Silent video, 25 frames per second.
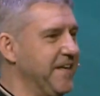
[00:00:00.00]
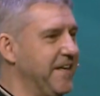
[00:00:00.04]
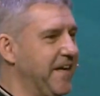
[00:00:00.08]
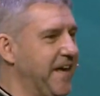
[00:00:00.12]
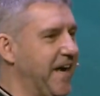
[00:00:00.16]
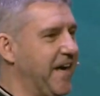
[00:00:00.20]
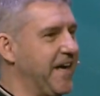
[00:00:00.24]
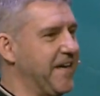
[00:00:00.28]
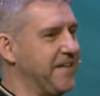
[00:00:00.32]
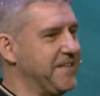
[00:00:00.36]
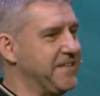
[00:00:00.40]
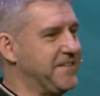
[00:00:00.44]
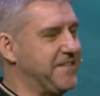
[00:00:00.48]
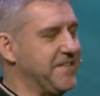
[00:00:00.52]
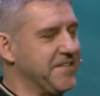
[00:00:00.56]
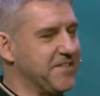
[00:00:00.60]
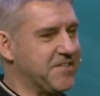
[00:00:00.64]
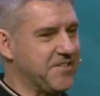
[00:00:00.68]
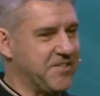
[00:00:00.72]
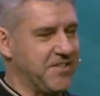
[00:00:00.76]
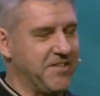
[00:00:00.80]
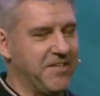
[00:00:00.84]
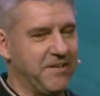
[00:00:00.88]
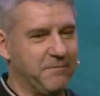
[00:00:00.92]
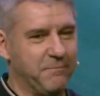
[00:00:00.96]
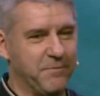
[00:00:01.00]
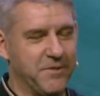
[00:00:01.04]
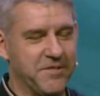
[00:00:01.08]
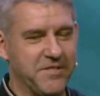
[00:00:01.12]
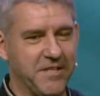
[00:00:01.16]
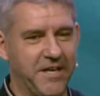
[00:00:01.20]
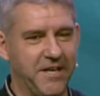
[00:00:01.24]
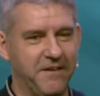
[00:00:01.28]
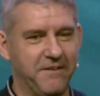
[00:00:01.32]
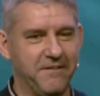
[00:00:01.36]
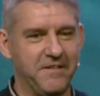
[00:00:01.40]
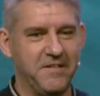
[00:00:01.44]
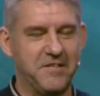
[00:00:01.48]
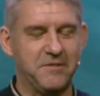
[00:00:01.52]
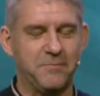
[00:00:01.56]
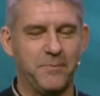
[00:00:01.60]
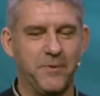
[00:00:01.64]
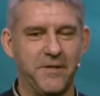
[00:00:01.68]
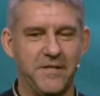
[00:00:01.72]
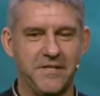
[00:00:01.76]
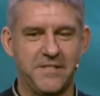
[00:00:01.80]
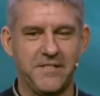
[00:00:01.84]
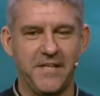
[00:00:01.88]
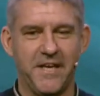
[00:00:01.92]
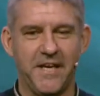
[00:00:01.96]
uh, discern was the Holy
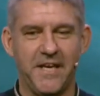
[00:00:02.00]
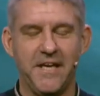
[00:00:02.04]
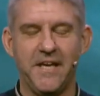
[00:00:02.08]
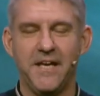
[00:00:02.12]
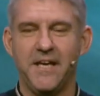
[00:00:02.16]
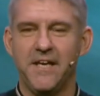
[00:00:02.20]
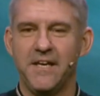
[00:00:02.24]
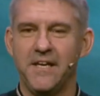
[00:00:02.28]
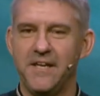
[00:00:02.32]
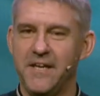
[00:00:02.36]
Spirit say,